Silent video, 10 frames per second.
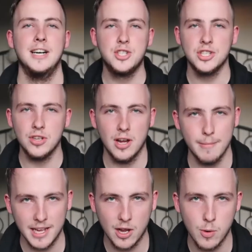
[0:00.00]
I just thought I'd
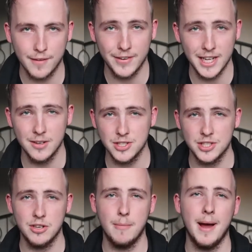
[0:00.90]
make a quick video just
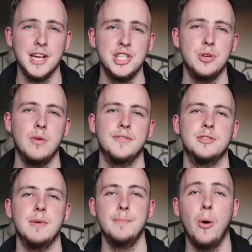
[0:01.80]
to remind you of some
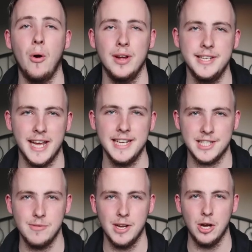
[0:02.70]
important dates
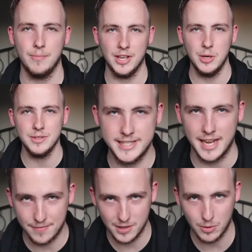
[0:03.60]
coming up that you will
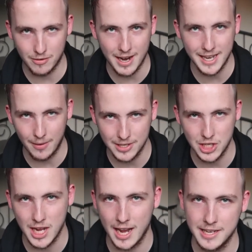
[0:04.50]
definitely want to write down in your
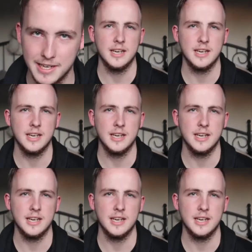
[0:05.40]
calendar.